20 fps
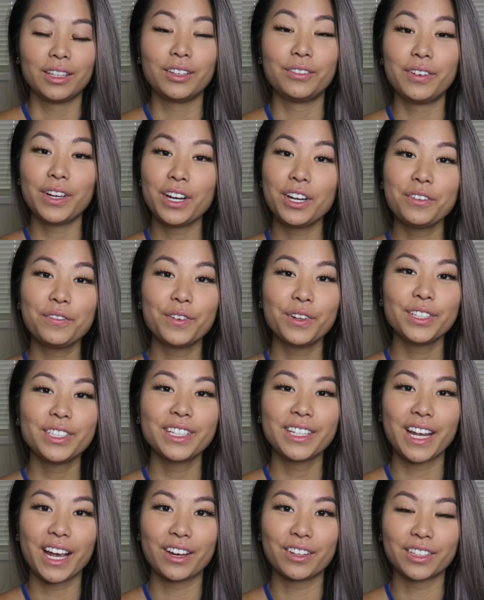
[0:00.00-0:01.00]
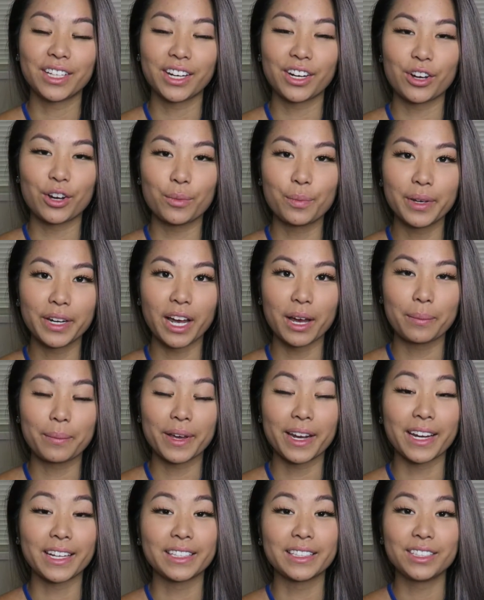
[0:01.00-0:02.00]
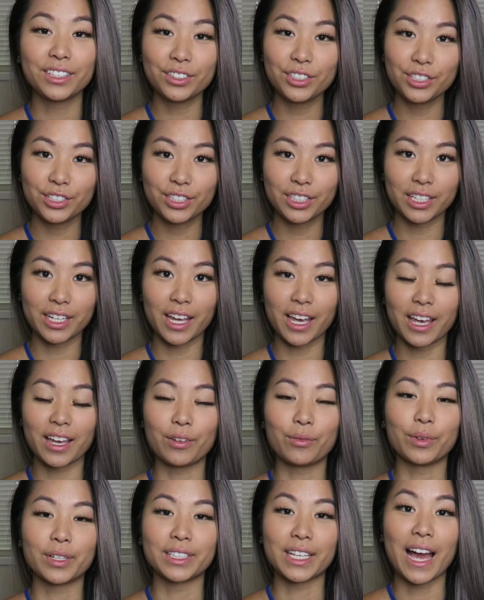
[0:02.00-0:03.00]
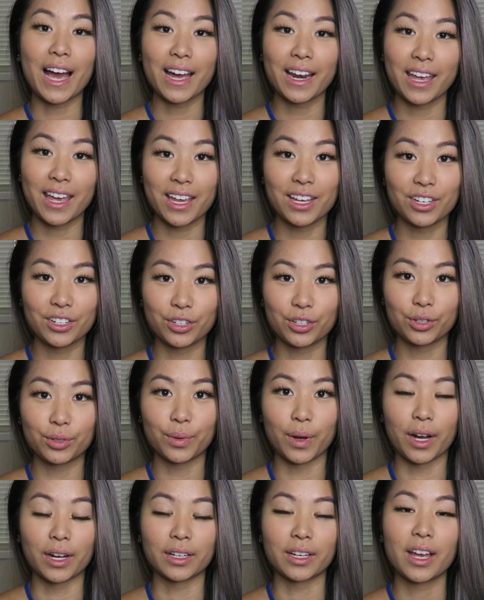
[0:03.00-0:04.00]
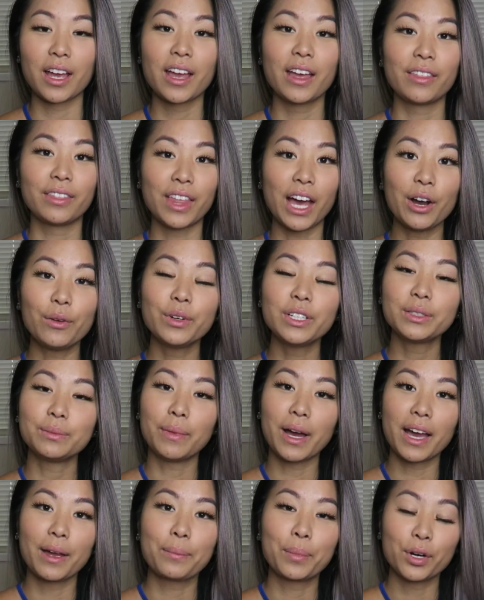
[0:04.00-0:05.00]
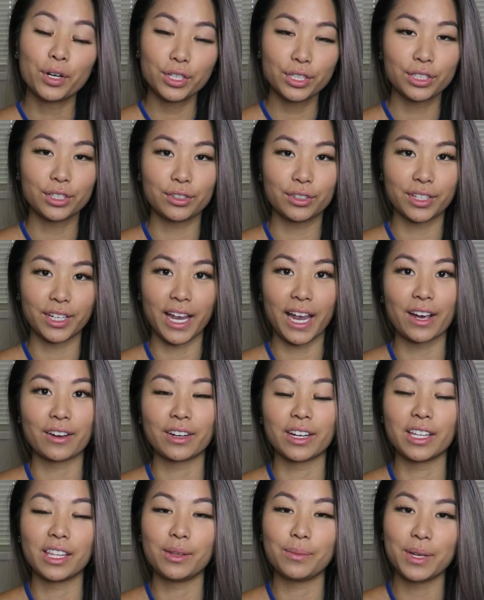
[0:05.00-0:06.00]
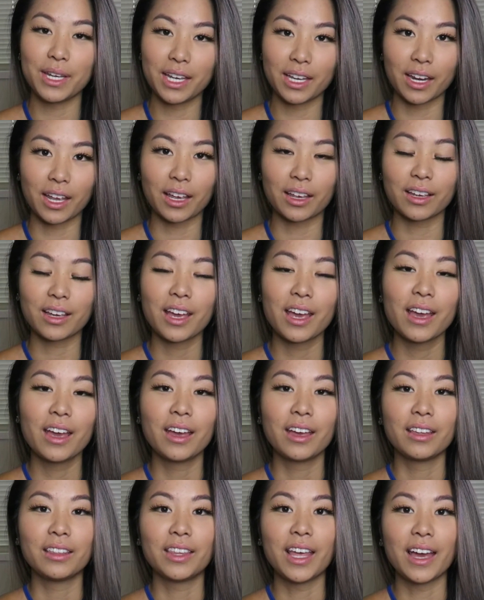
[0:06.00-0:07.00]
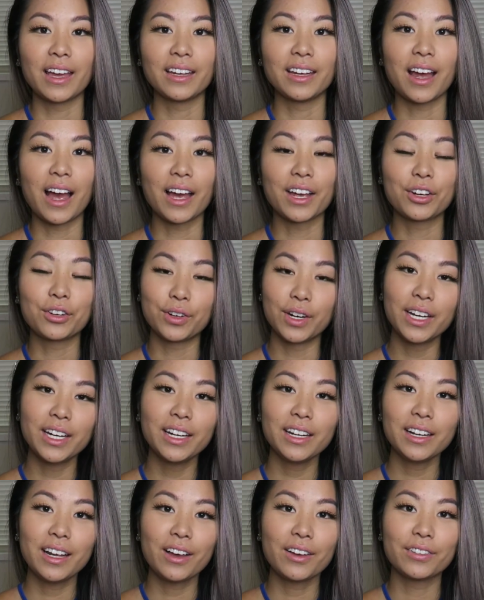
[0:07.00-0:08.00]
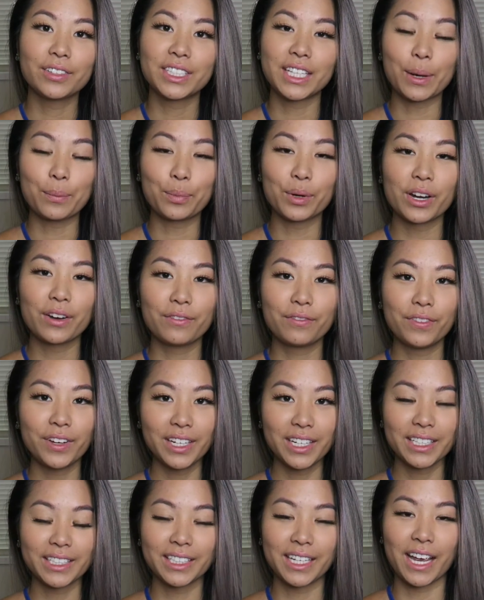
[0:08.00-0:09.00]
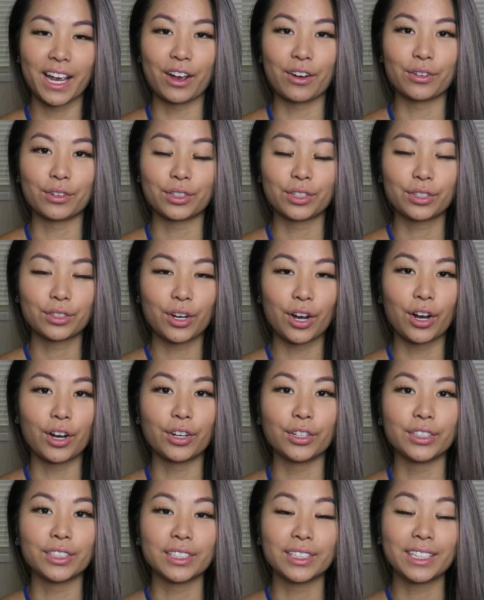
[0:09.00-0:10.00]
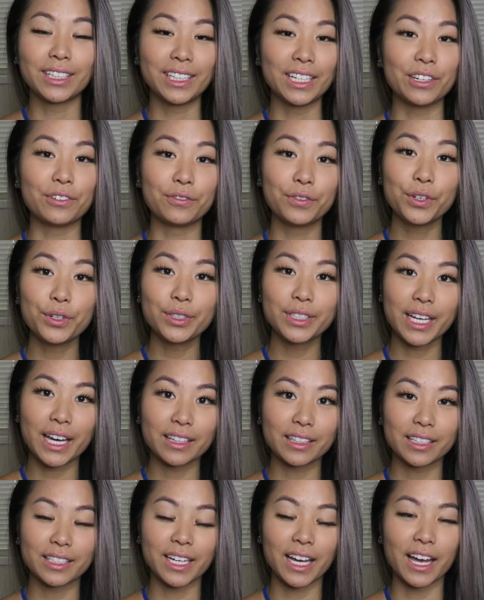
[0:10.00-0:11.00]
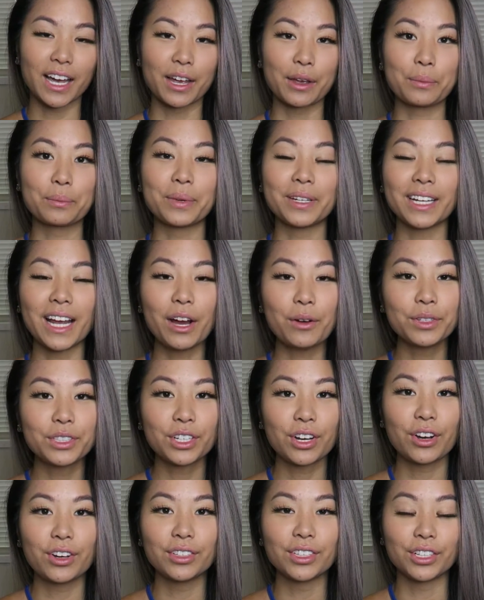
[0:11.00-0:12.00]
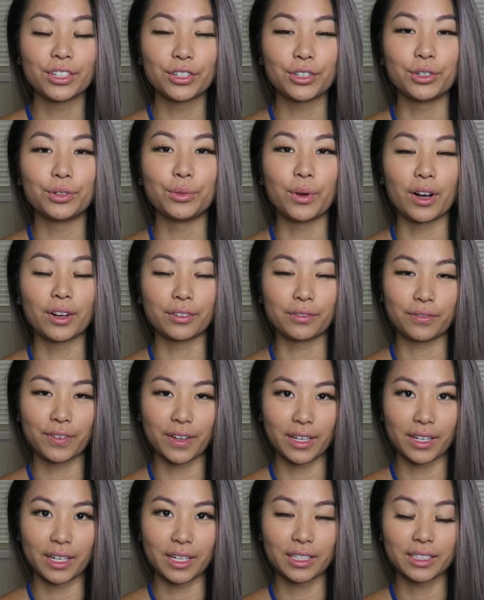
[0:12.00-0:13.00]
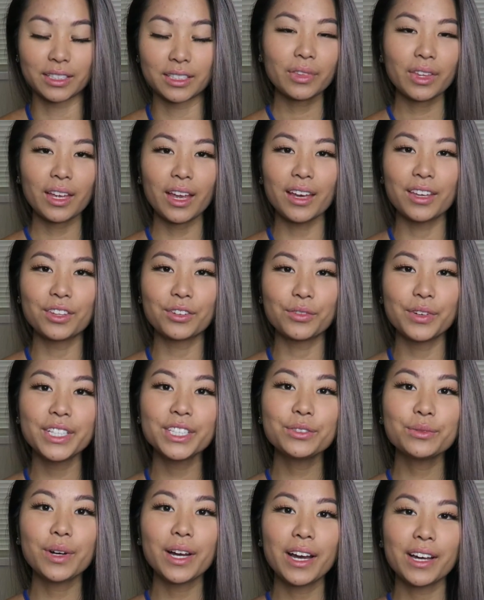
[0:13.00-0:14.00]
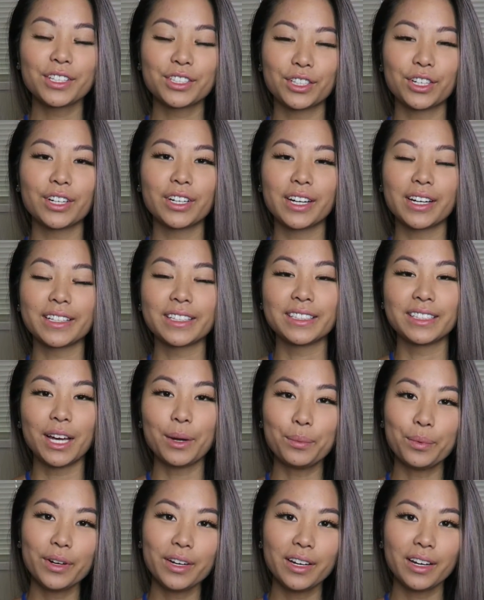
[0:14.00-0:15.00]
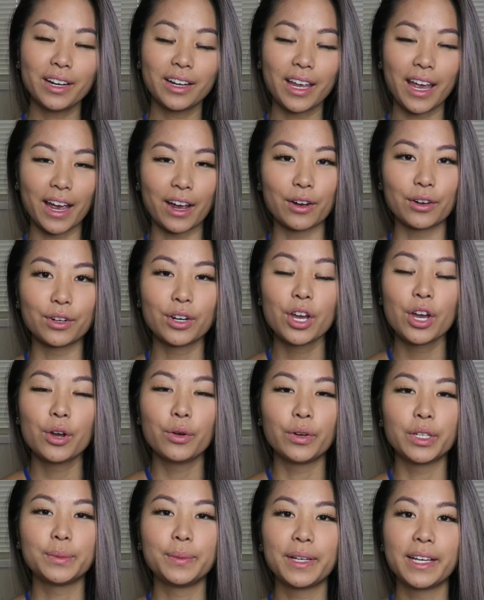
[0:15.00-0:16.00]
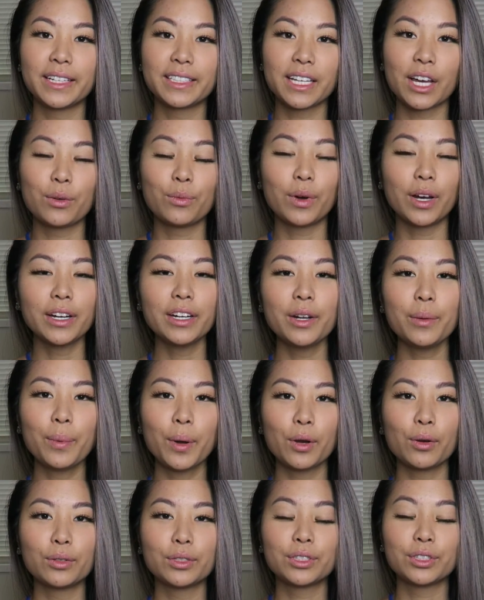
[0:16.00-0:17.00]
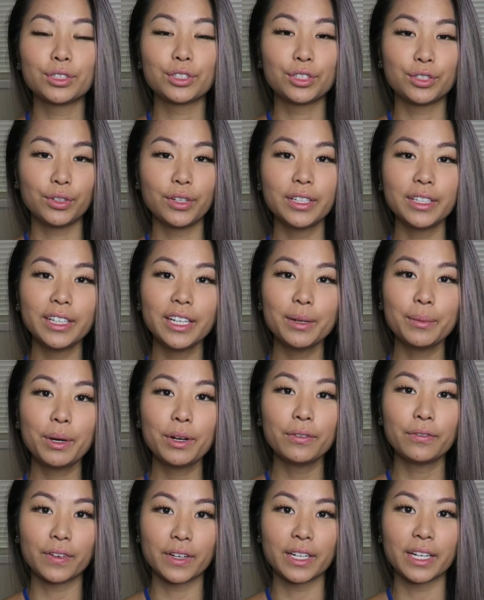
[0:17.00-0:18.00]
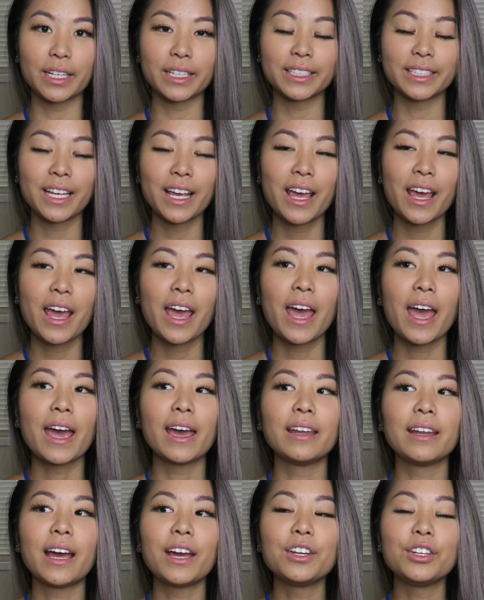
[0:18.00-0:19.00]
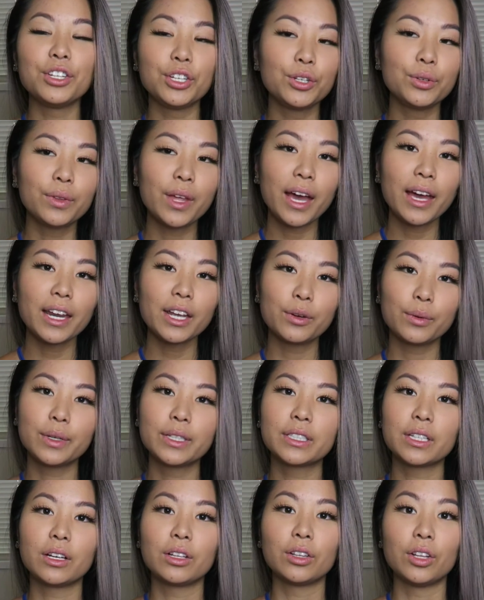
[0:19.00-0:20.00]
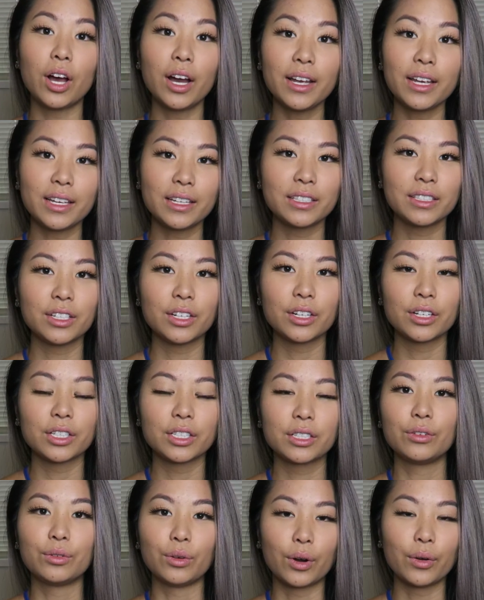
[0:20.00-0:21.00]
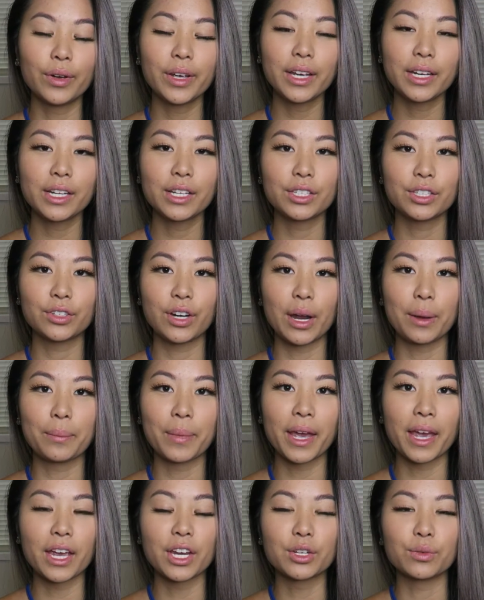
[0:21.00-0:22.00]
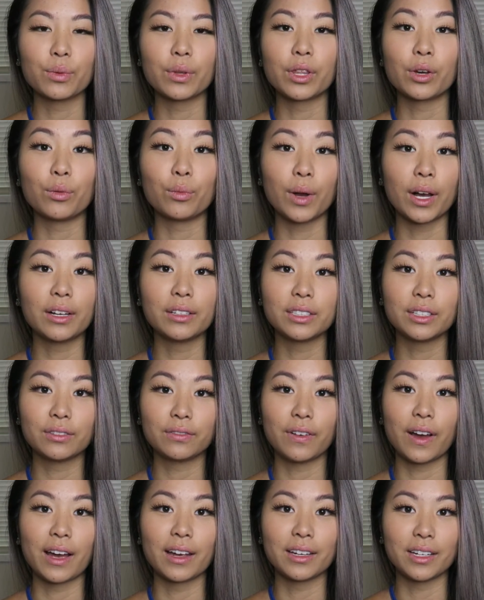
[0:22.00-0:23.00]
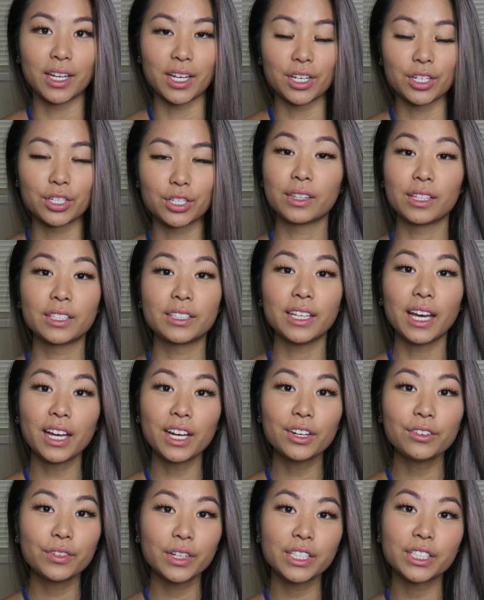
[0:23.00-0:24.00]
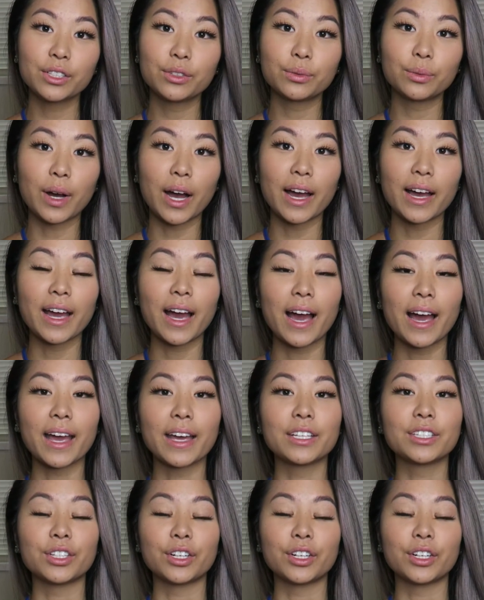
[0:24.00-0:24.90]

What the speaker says: The very first account that I opened up and I still use today was at Hey Nicole Wong. That was my personal account in the beginning. Then I created a separate fitness account called Clean Foods at the time, but now it's called Nicole Wong Fitness. And the reason why I started a separate account was because I wanted to post strictly about fitness, and I knew that it was a lot easier growing an Instagram page with a well-defined niche. The second reason why I